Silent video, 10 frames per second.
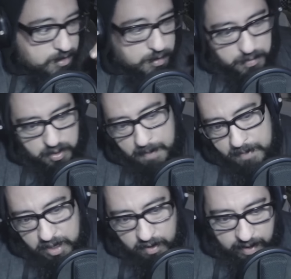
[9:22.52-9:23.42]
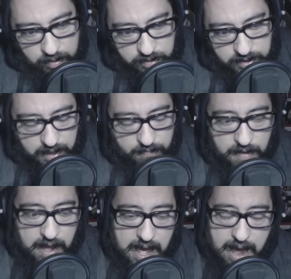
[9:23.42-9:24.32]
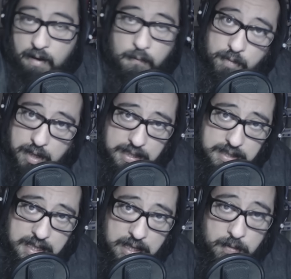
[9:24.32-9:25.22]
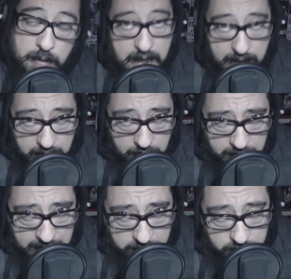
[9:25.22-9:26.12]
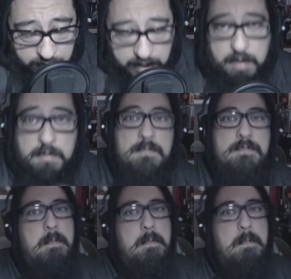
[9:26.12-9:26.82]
subscribing, and all that cool stuff, and hopefully I'll see you in the next video.